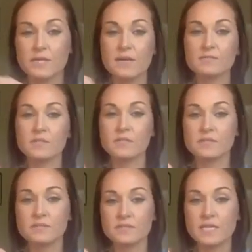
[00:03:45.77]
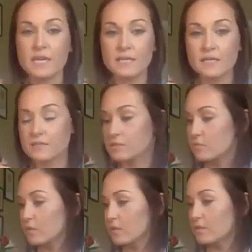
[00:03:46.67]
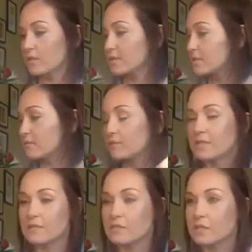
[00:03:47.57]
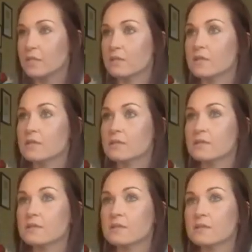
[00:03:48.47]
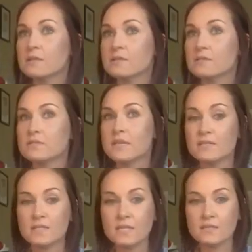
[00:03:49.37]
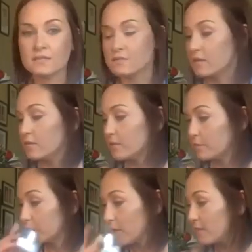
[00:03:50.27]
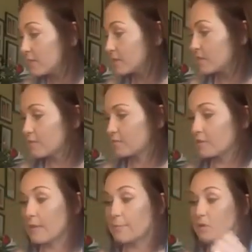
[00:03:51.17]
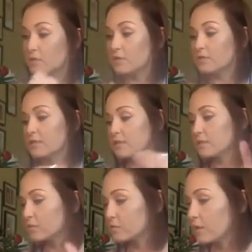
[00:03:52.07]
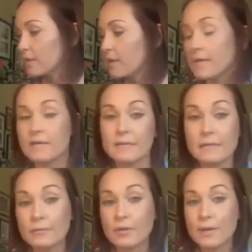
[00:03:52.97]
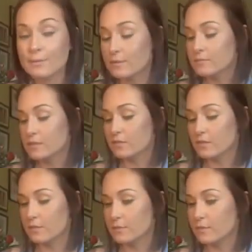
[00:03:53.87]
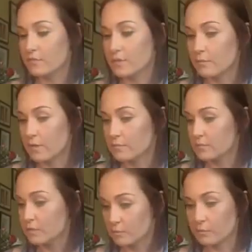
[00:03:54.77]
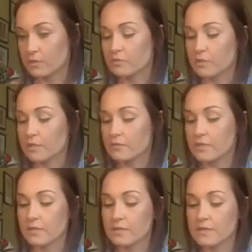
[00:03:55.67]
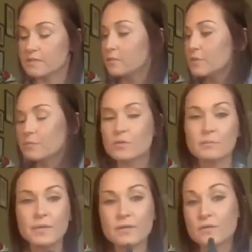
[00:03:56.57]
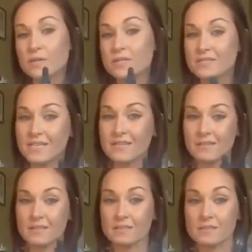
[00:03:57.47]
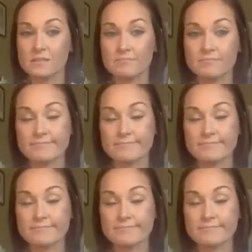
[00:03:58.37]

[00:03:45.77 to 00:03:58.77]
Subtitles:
They have this tinnitus. What? No, that's ringing in the ear. Tendinitis. I don't know. People have that stuff. They put it on there. It goes away. Knee problems. I know a lot of people have knee problems. Put it right on there. Some people are paranoid to take this.